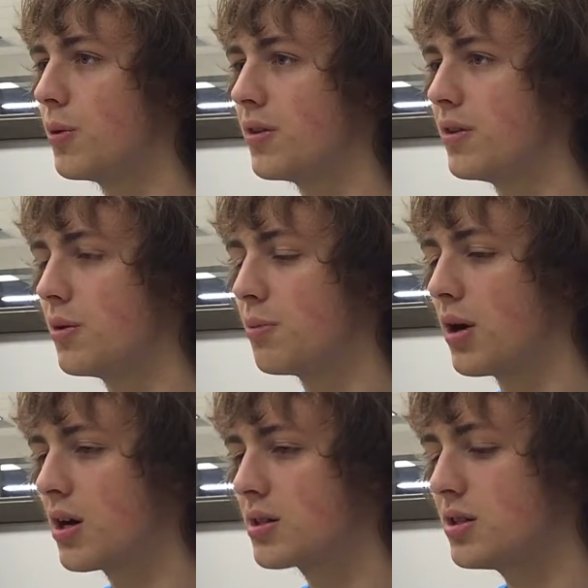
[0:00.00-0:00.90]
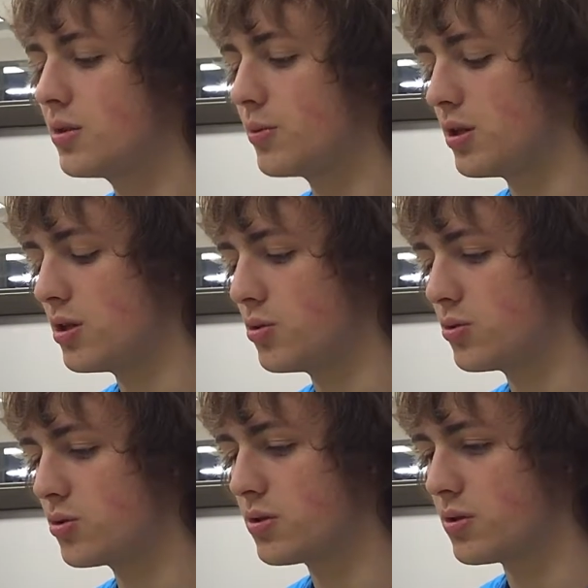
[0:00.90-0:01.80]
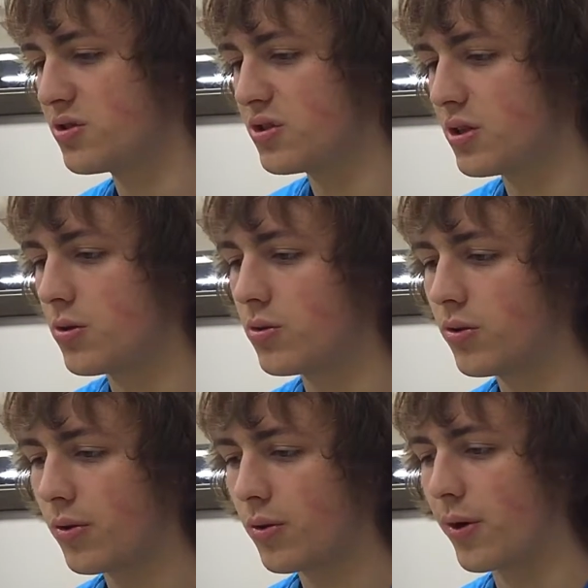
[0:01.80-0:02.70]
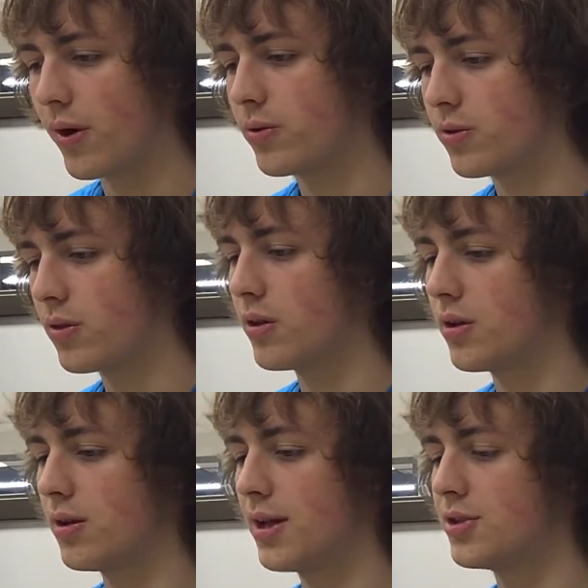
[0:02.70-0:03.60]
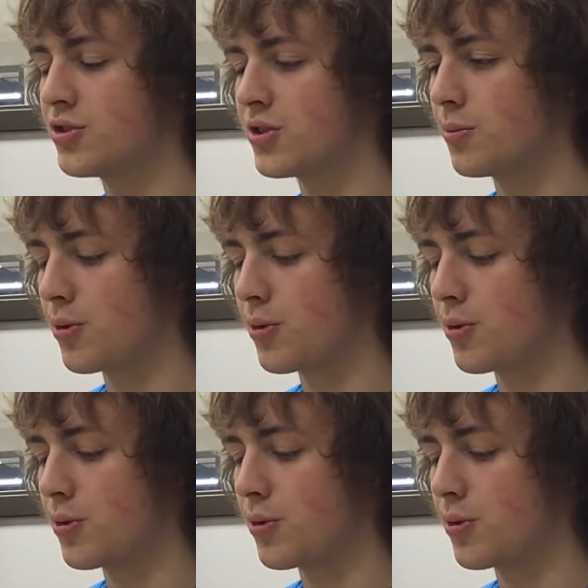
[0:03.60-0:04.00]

but the epoxy that we used to seal around the edges of the